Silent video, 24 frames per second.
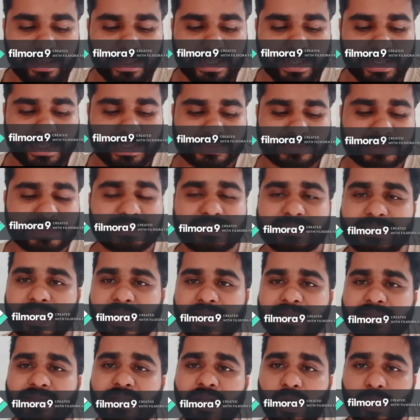is
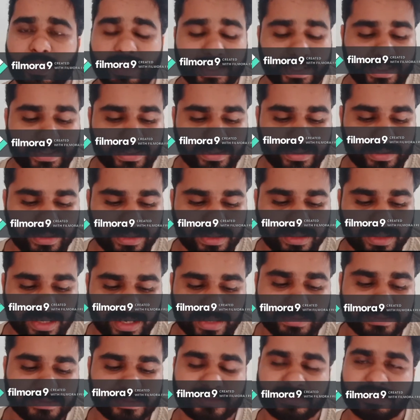like the lonely
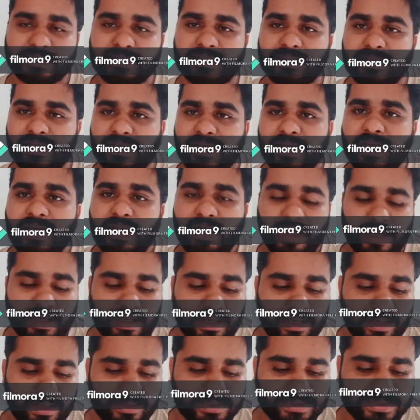Christ
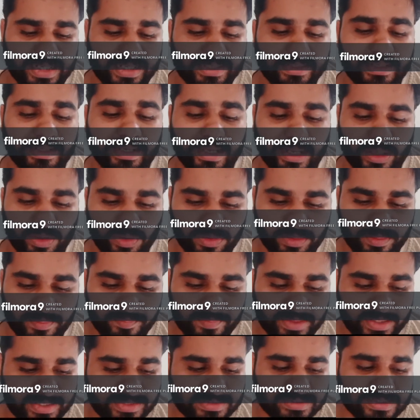standing alone,
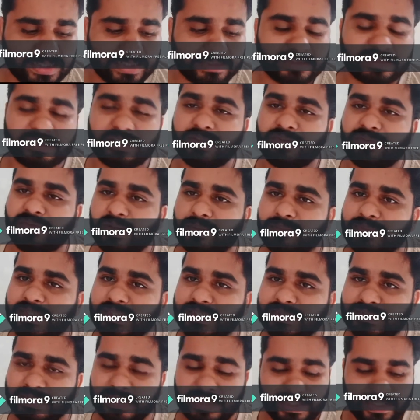distanced from
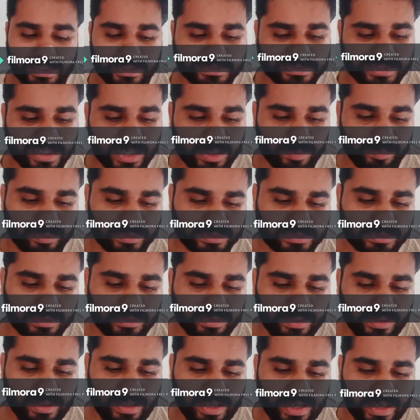his
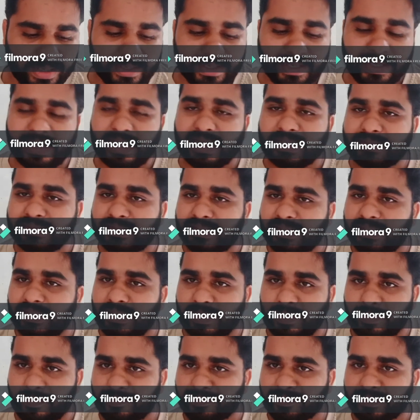disciples. Again,
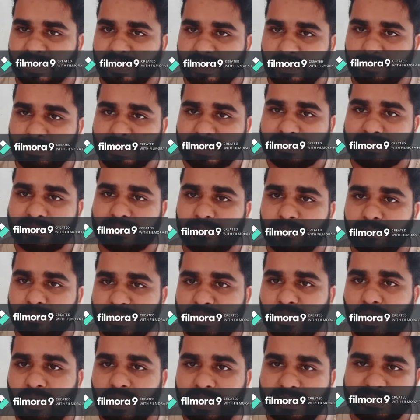other
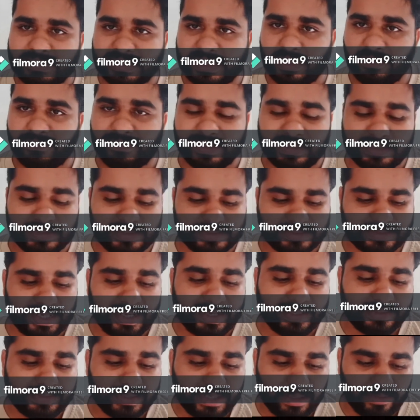mythological figures
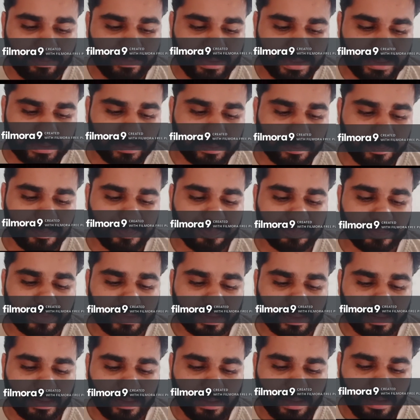like David,
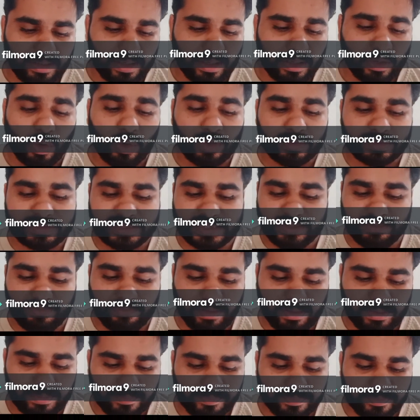Lord
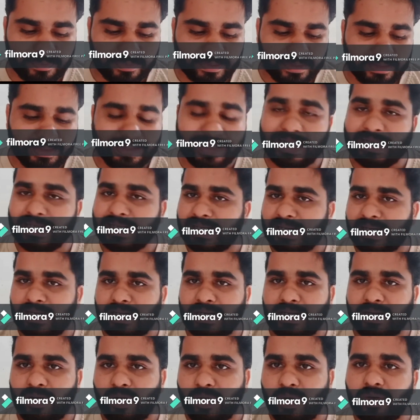Shiva,
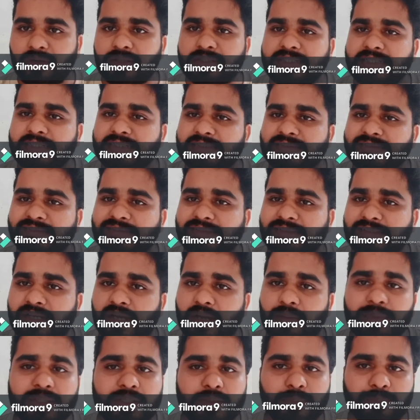Ganga, all these
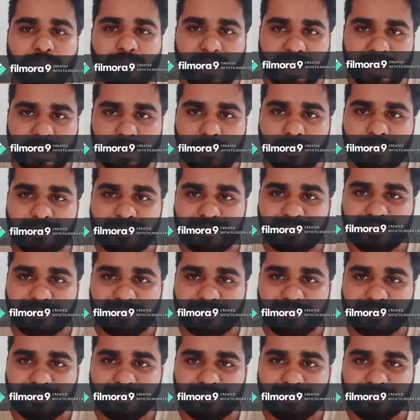come into play